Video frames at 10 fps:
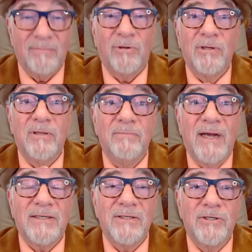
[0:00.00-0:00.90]
I'm only the
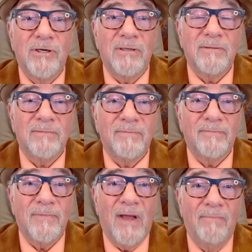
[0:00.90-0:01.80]
messenger.
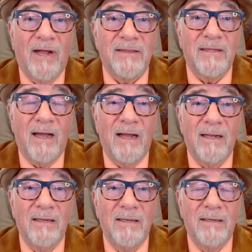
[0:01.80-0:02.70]
I'm not.
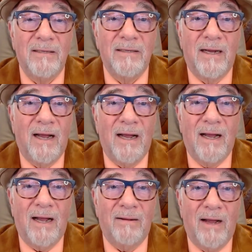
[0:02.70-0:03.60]

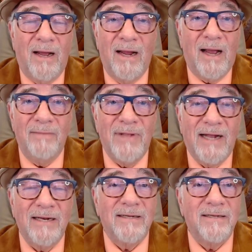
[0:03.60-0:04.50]
Uh, I, I'm
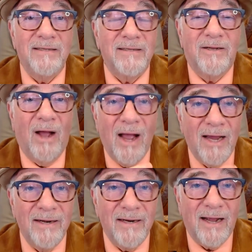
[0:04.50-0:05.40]
not
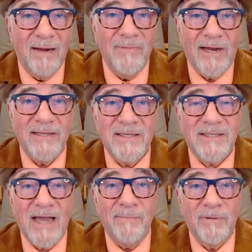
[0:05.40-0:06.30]
God. I'm not a
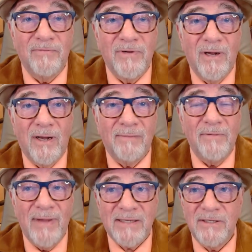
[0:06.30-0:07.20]
disciple of God. I'm
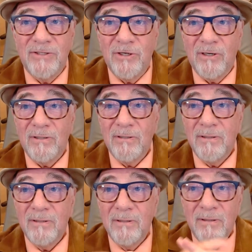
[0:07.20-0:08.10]
a messenger
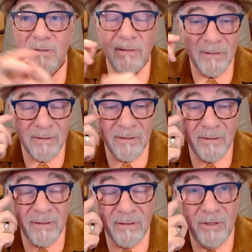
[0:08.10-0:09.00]

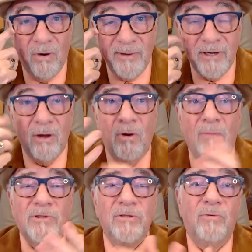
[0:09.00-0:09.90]
you want me to go
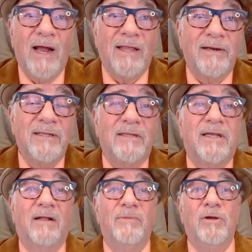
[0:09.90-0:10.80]
on with the duality? Then
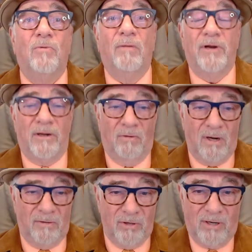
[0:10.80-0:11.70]
tell me you want me to go
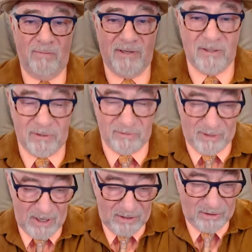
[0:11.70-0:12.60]
on talking about the two
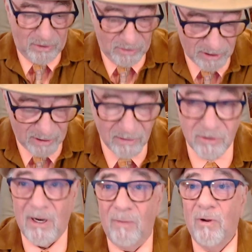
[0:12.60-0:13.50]
the two souls,
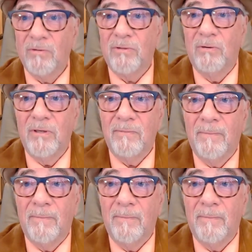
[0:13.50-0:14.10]
or I won't do it.